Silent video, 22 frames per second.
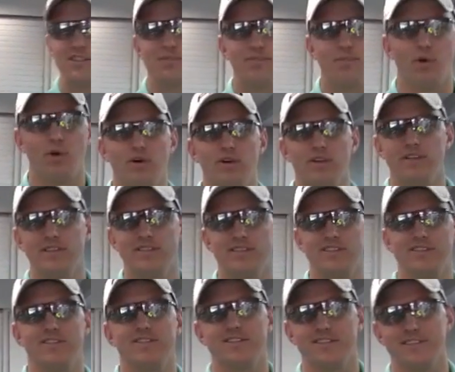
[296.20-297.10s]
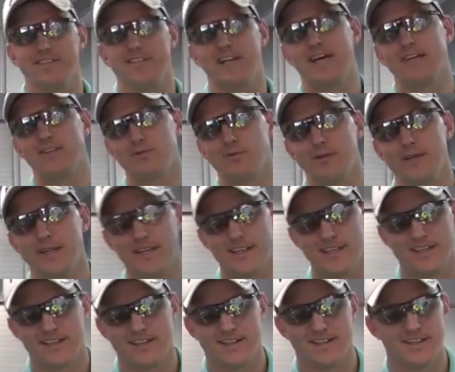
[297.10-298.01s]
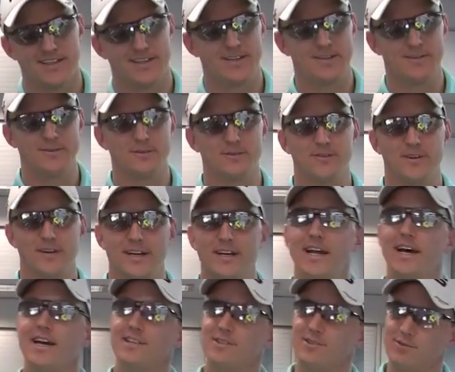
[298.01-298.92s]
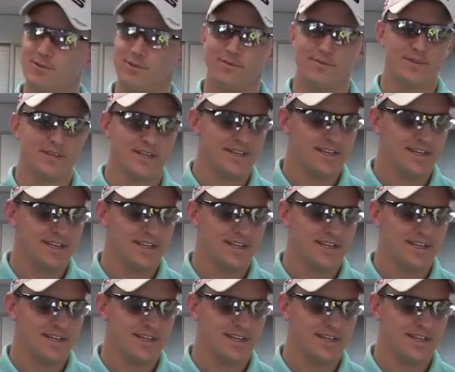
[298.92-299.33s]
spoiled us just this last week. It was very nice of him.